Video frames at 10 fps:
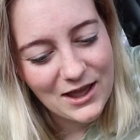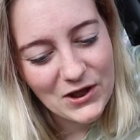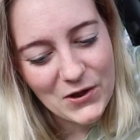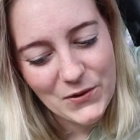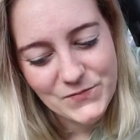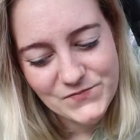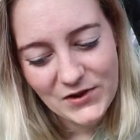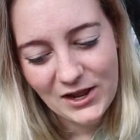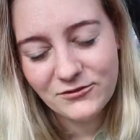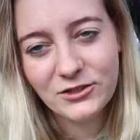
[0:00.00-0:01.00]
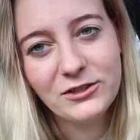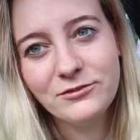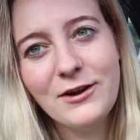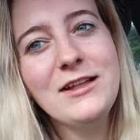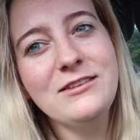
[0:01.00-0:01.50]
I have a lot
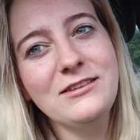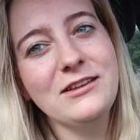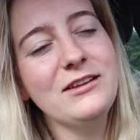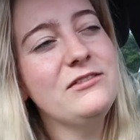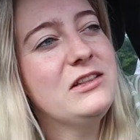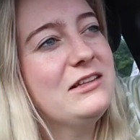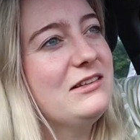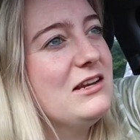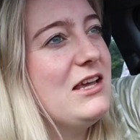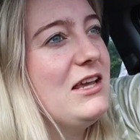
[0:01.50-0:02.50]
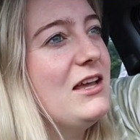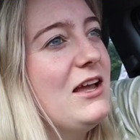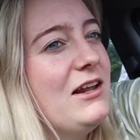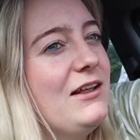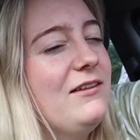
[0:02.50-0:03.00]
of friends that live in the city
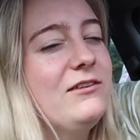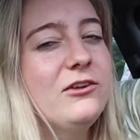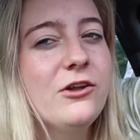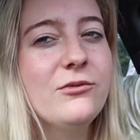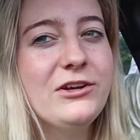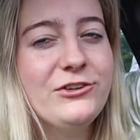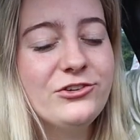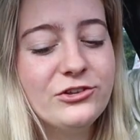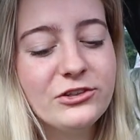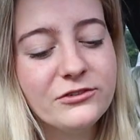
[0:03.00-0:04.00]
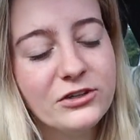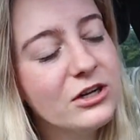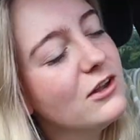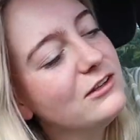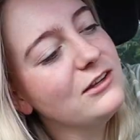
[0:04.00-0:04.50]
and I like to go in and shoot different
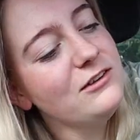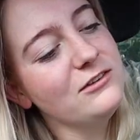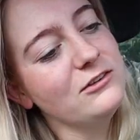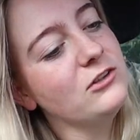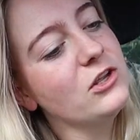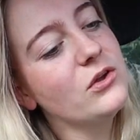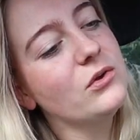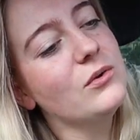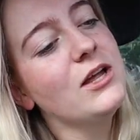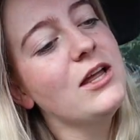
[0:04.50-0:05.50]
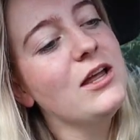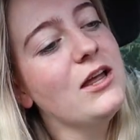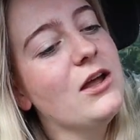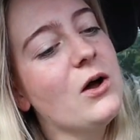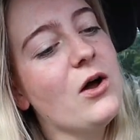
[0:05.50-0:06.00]
content. So
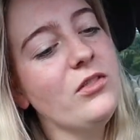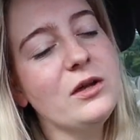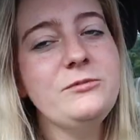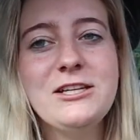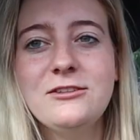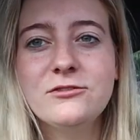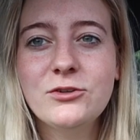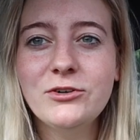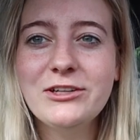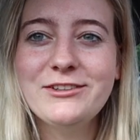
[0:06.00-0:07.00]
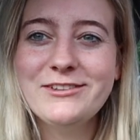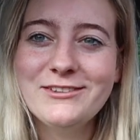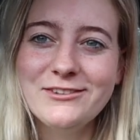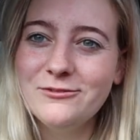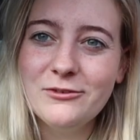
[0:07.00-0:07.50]
all the updates, of
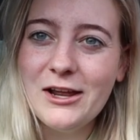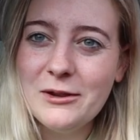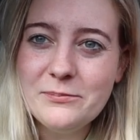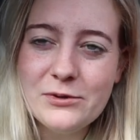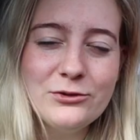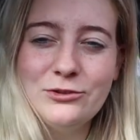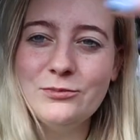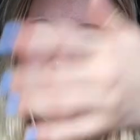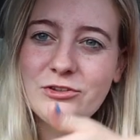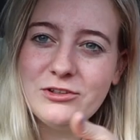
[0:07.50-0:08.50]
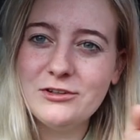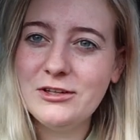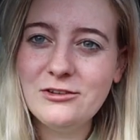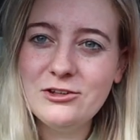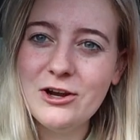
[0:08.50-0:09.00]
course, I post the most on
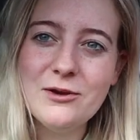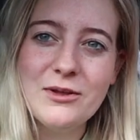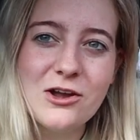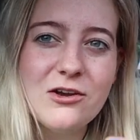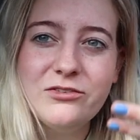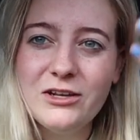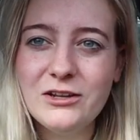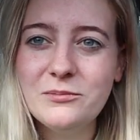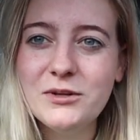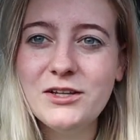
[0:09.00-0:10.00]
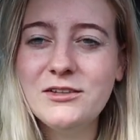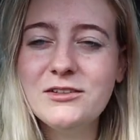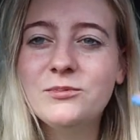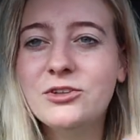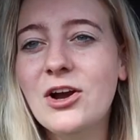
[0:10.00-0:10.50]
Instagram at CoffeeNut, but
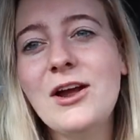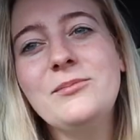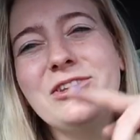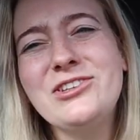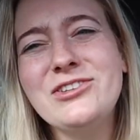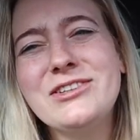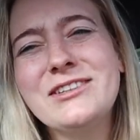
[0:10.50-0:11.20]
subscribe, let's do